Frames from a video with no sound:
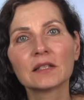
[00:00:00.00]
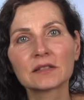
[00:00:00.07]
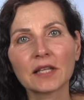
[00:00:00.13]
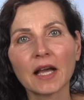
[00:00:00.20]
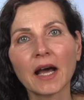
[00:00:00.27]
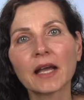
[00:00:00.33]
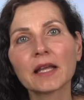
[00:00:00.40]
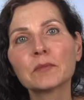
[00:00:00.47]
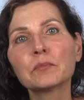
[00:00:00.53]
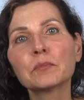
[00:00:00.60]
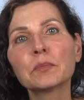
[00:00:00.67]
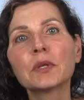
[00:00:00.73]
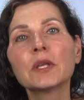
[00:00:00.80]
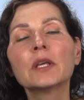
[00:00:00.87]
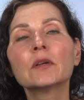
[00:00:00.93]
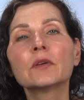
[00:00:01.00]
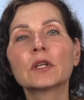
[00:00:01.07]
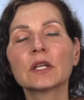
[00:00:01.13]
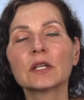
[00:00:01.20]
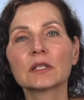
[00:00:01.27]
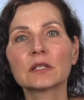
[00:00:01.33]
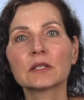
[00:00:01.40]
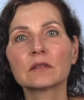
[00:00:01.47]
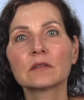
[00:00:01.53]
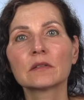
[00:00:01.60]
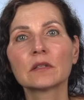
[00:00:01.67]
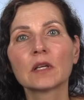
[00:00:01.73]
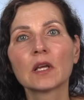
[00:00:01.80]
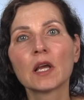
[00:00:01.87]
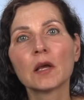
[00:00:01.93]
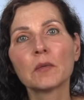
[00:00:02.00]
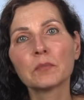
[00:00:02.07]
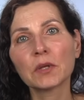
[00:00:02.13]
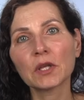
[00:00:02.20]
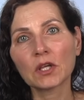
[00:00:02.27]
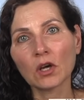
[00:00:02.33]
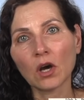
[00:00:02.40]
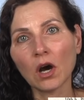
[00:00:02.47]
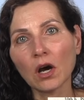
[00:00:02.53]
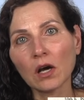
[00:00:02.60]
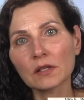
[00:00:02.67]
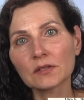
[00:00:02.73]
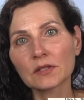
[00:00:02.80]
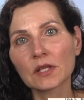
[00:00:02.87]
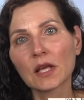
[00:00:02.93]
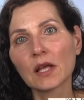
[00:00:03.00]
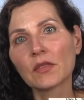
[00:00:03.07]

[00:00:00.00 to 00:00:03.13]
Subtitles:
time period, because